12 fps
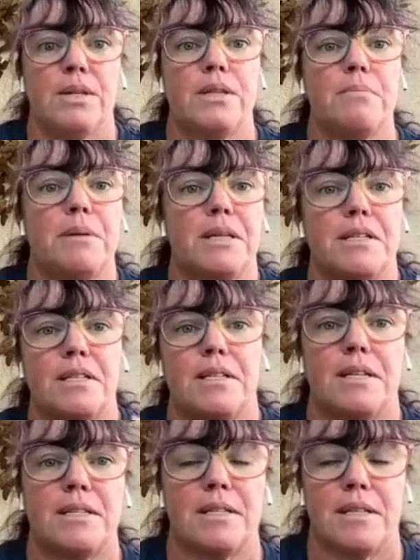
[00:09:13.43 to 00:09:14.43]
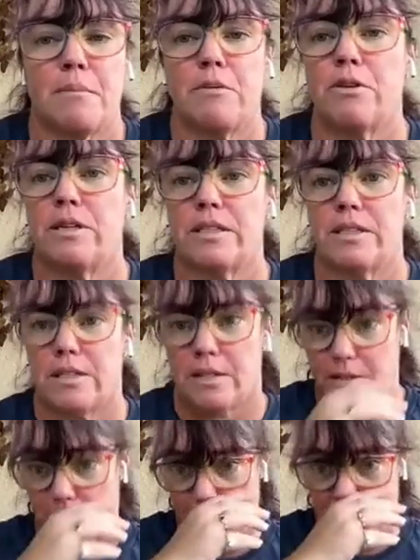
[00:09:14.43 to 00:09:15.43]
The biggest things that I'm going to
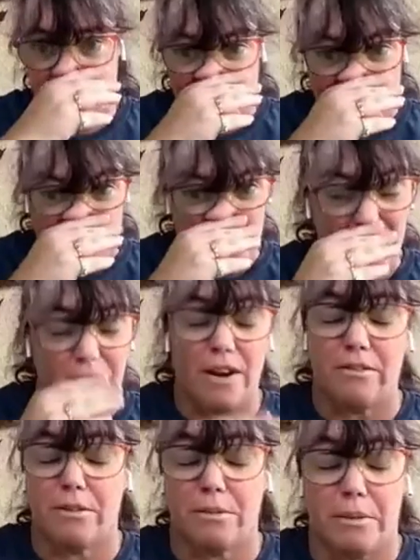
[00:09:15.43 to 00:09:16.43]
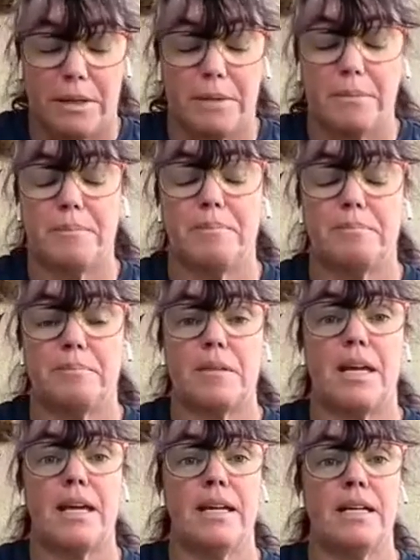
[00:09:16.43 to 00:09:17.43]
tell you, these clients are everywhere.
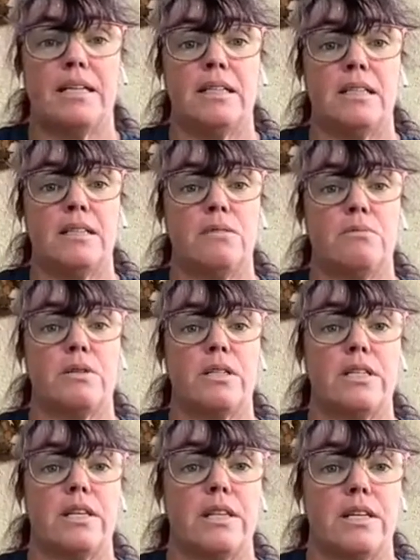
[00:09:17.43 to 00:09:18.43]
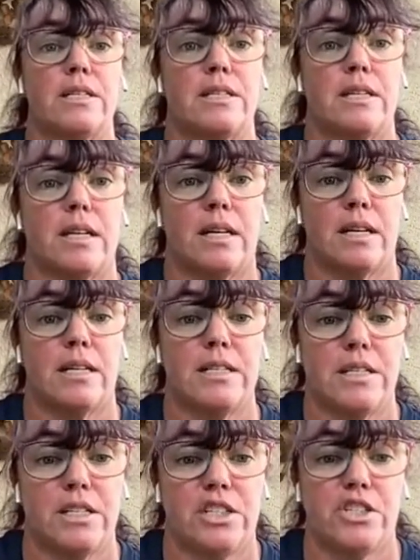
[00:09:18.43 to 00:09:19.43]
And one of the things that I
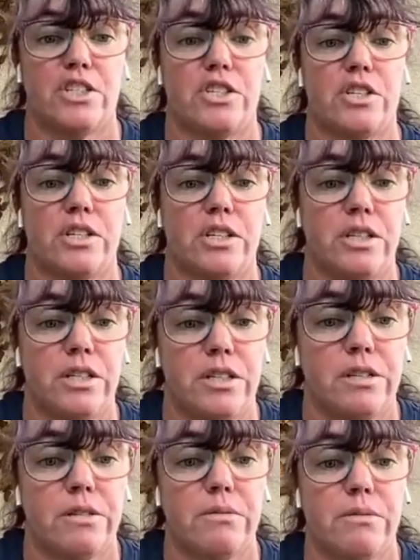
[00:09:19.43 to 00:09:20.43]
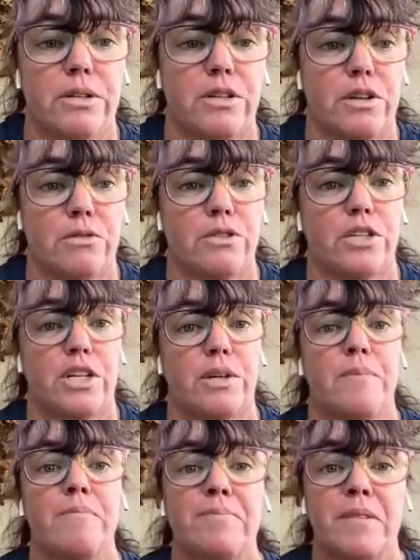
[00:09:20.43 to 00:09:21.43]
teach in with
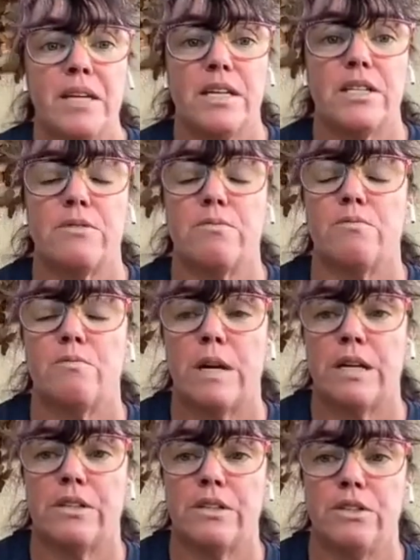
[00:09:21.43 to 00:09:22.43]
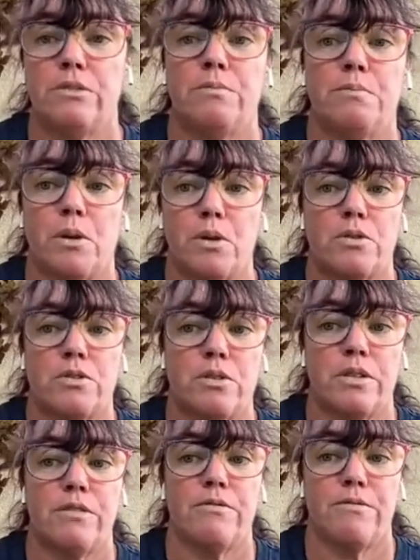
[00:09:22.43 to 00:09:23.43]
coaching is where you
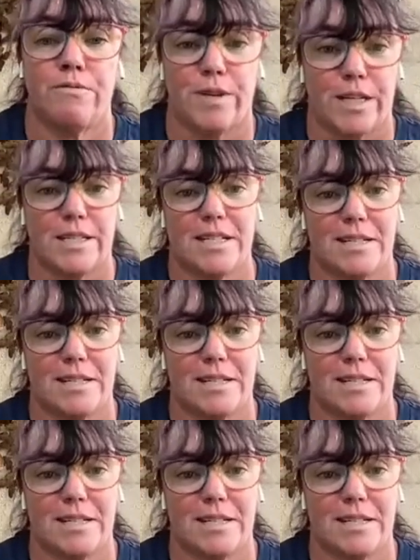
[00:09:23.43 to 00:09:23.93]
personally fit.